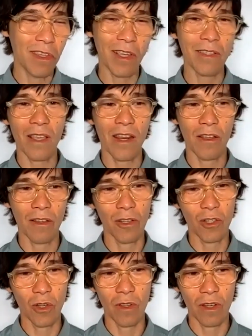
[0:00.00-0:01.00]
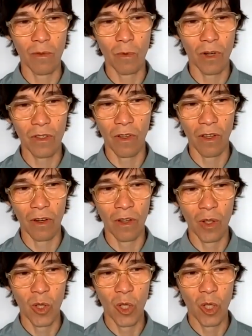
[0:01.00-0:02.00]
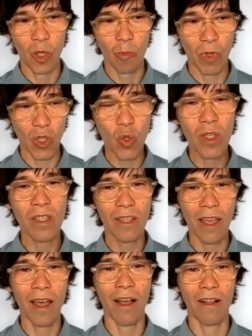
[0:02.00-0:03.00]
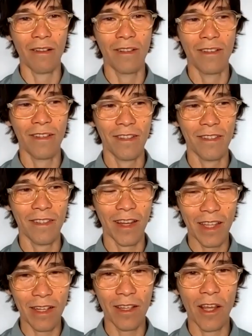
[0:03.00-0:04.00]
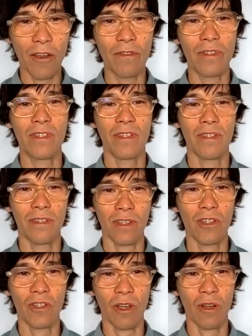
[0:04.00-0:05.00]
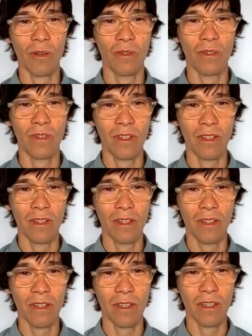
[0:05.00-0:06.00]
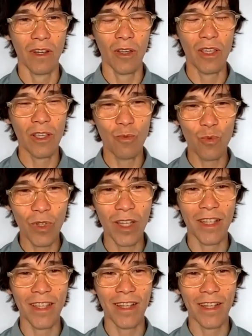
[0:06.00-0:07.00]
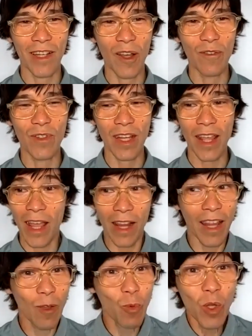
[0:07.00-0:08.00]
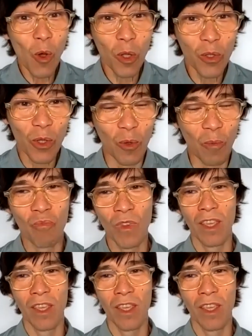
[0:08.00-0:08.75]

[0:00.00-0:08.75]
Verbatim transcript: diss any other show that he works on, but you can tell that he loves this show. You know, he really loves it, like we all do.